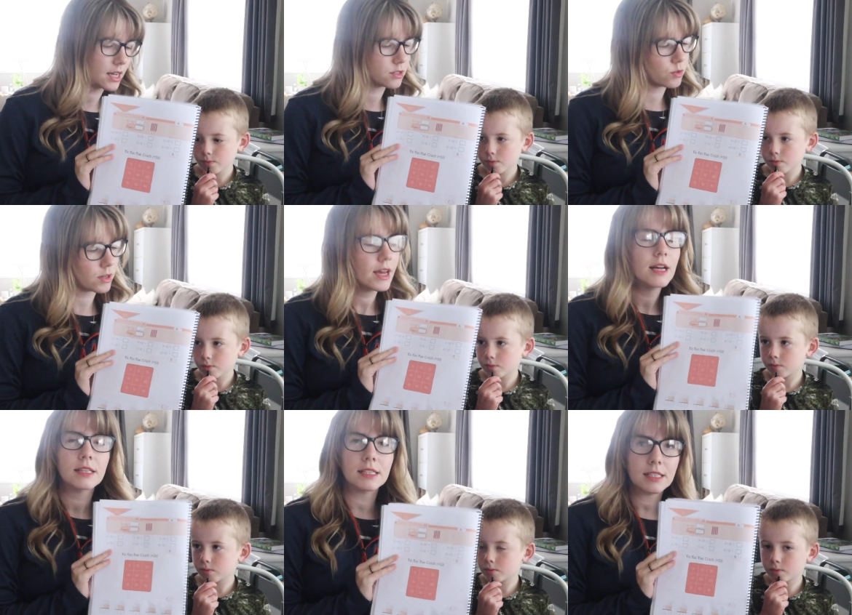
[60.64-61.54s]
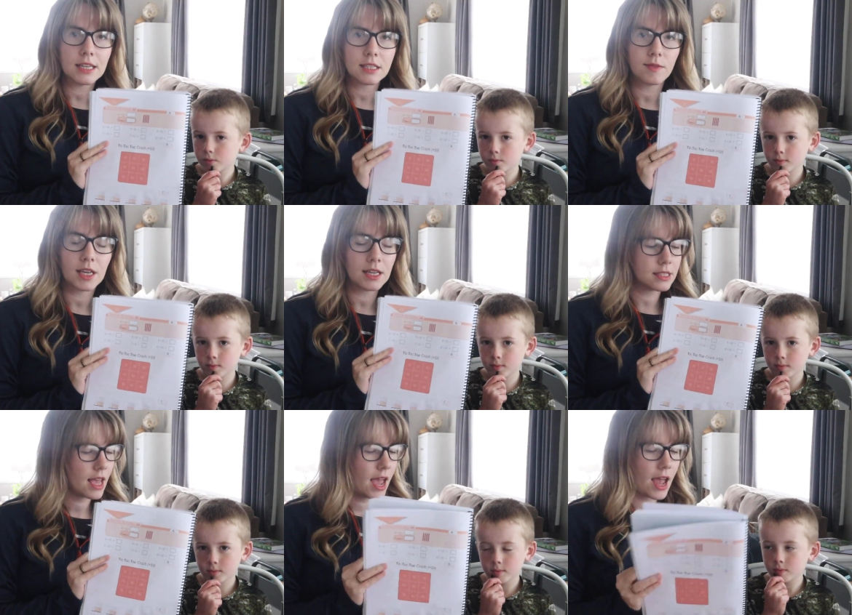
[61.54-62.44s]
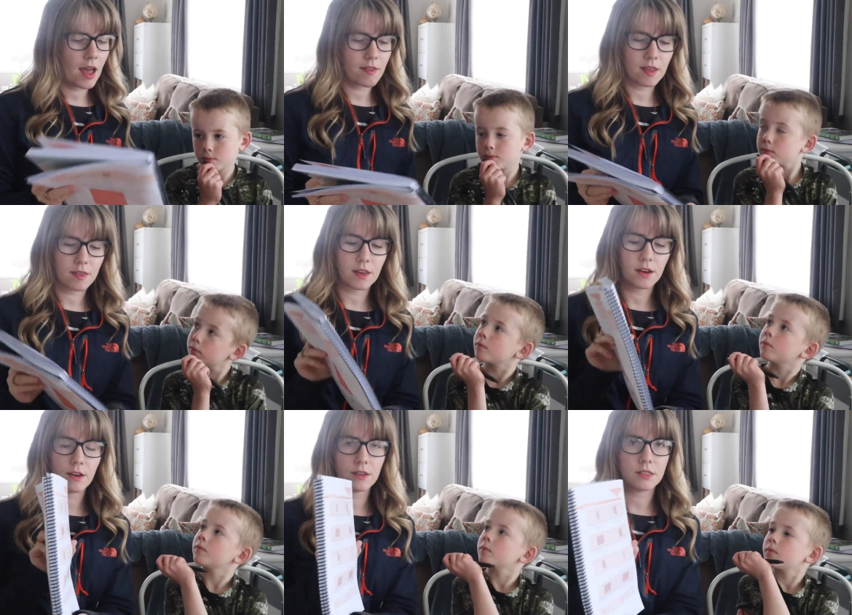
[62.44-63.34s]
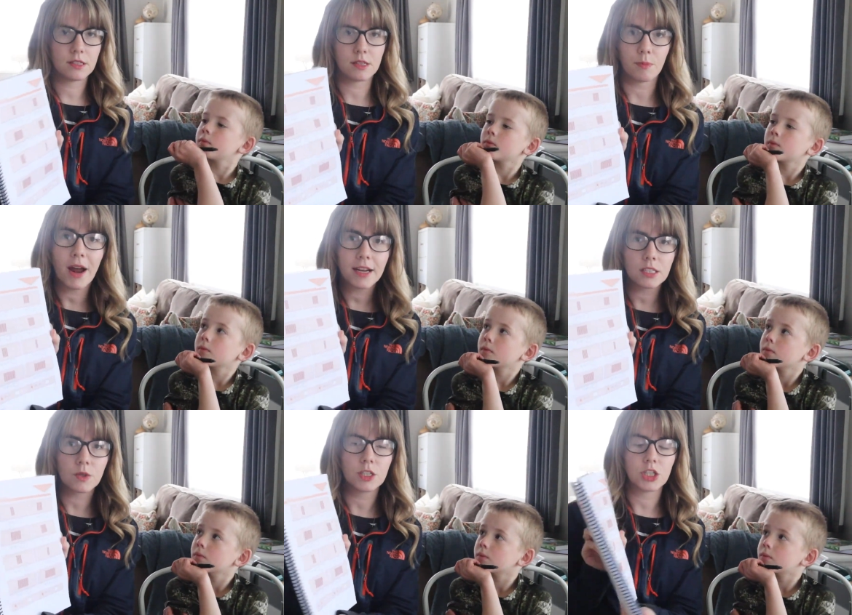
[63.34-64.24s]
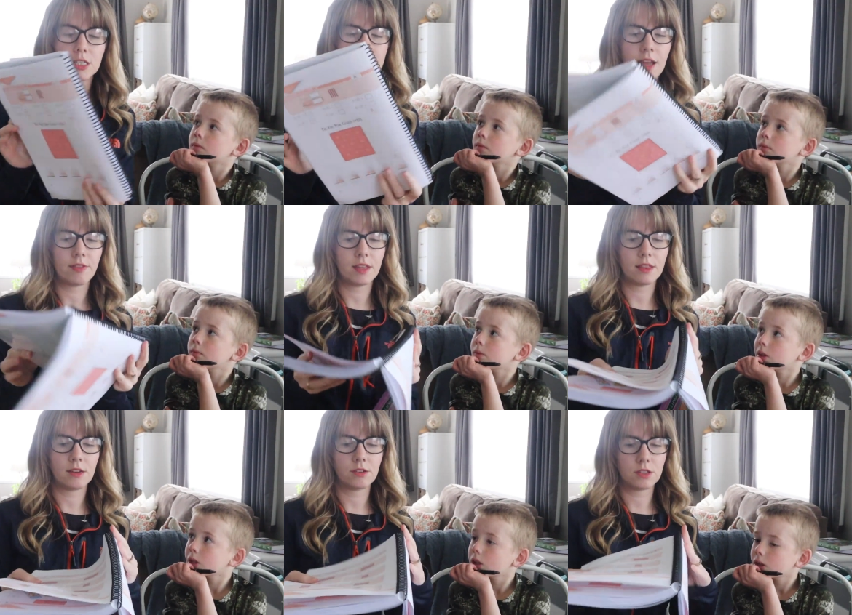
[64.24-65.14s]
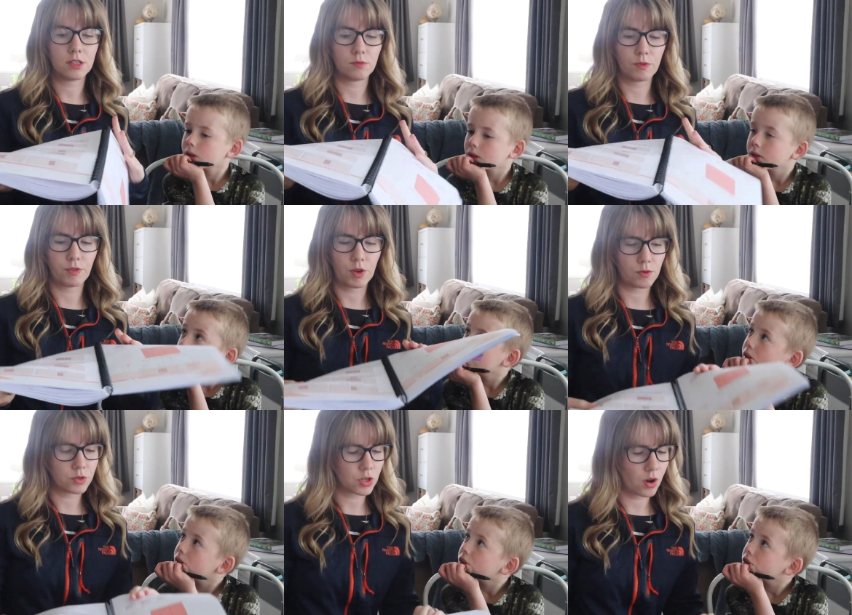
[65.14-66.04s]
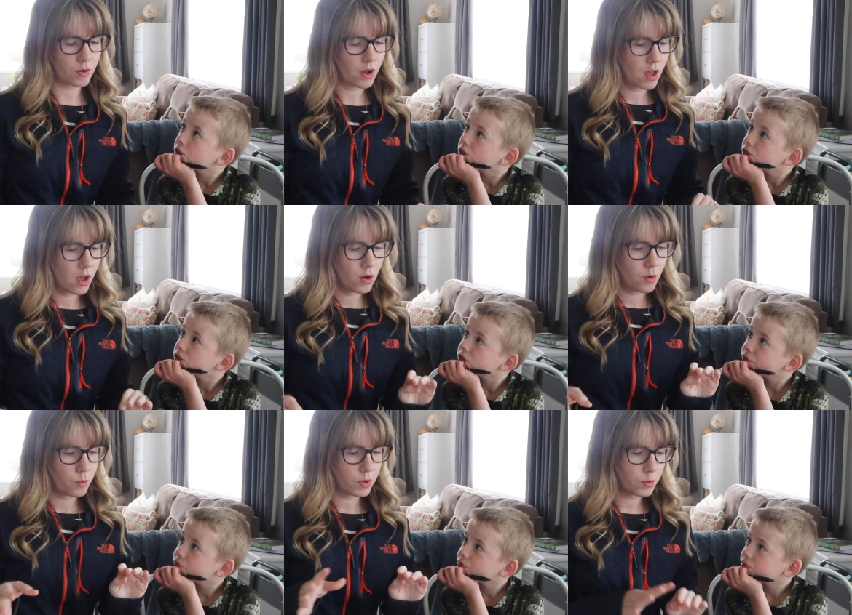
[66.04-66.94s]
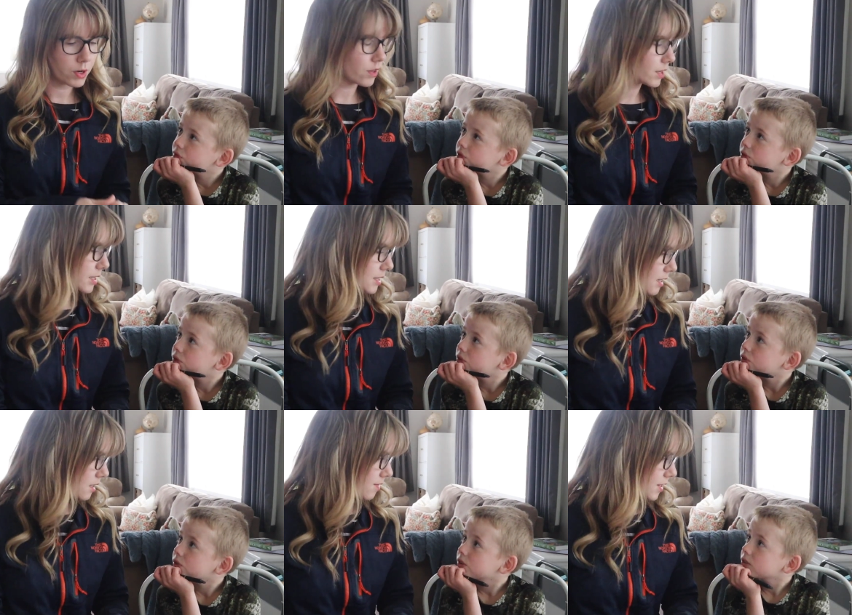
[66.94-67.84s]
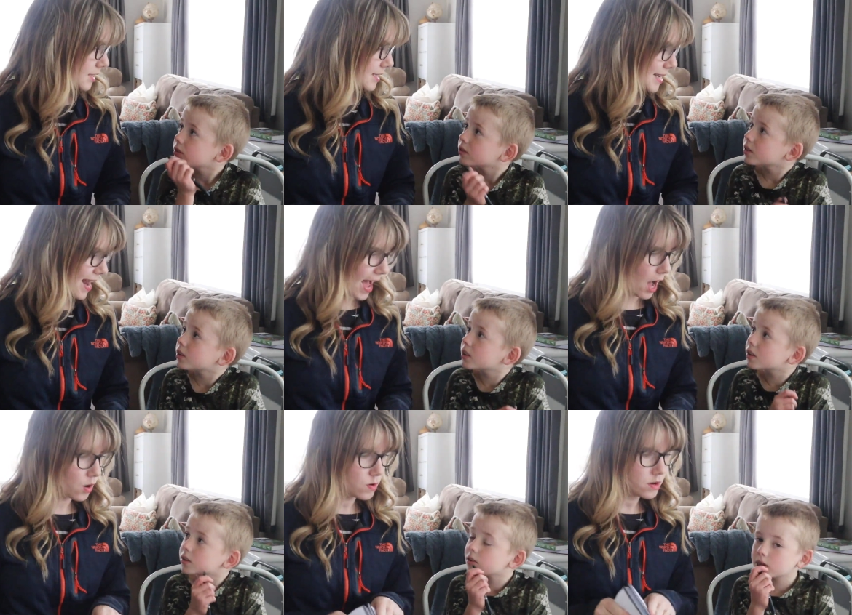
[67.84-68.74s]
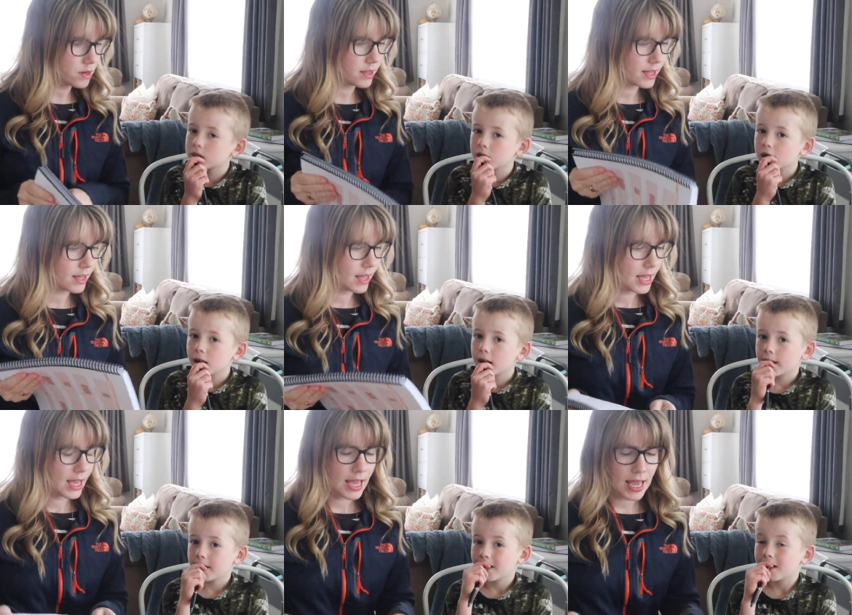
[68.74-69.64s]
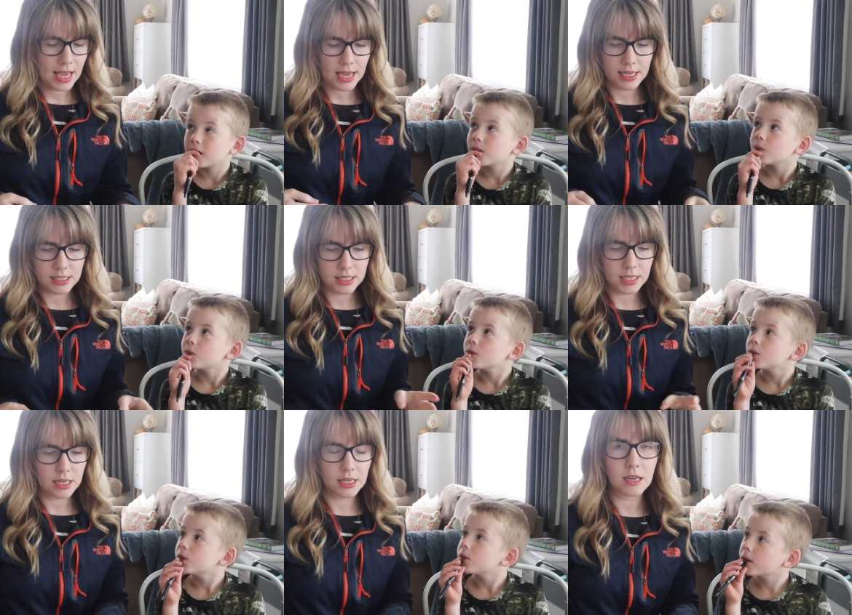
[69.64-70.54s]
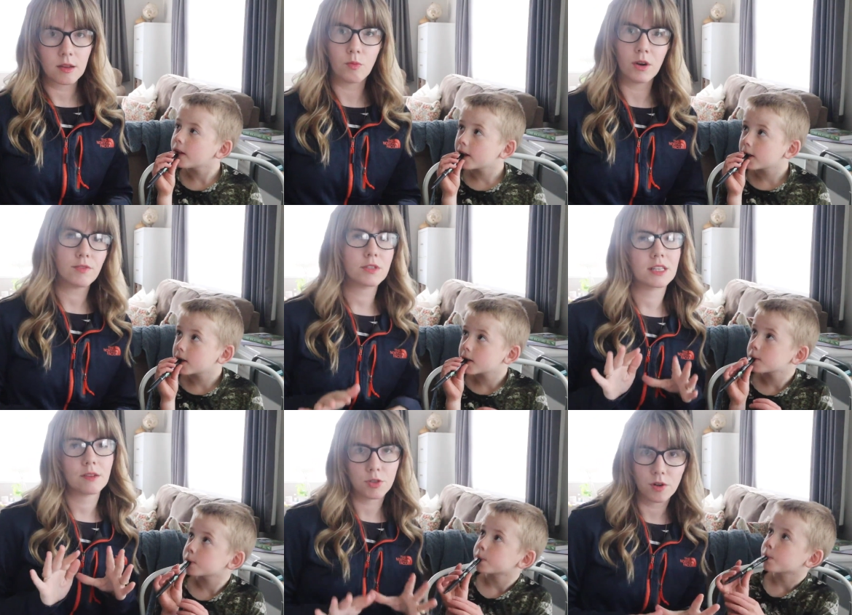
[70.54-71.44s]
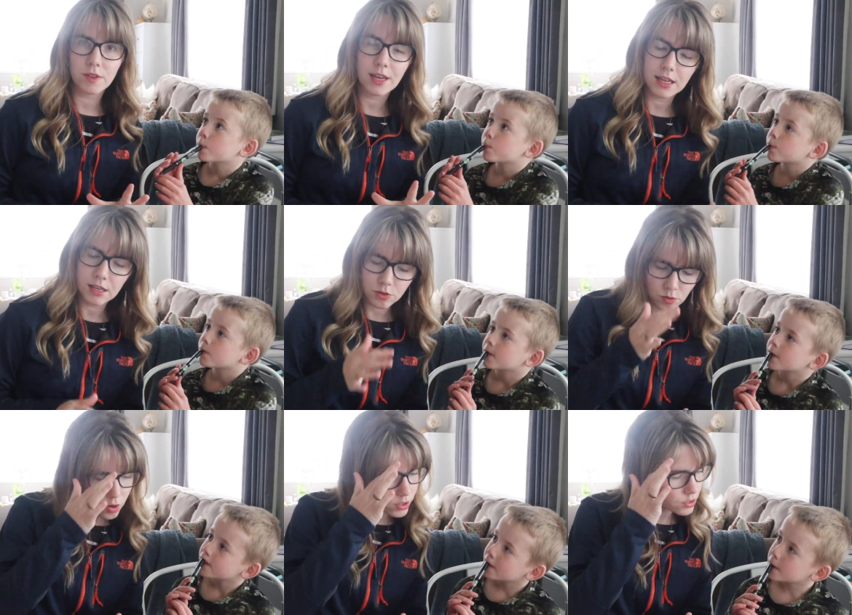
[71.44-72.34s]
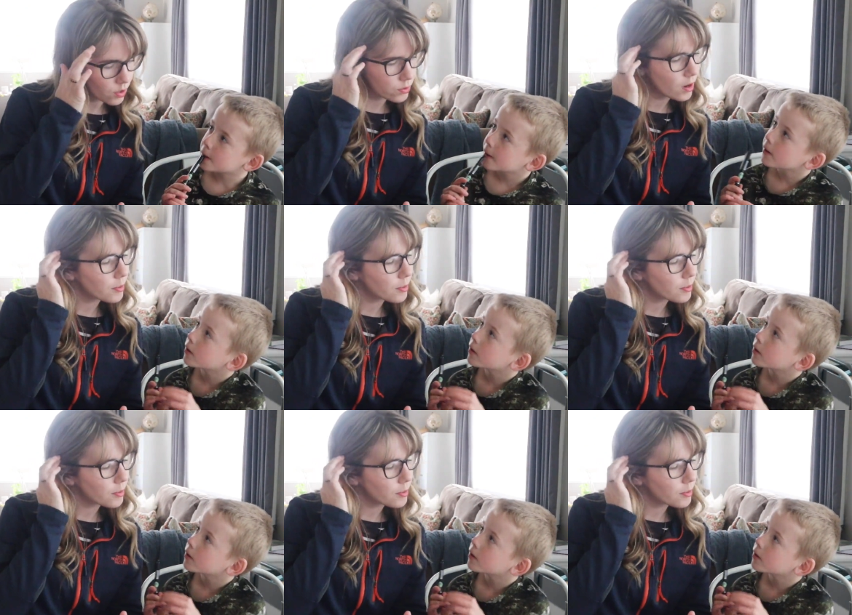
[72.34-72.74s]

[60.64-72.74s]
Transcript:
Speaker 1: I can't talk. Lesson activities, and then there's the practice questions, and then there's the review. So we'll work on the lesson activities now, and then whatever's left over that he can do on his own,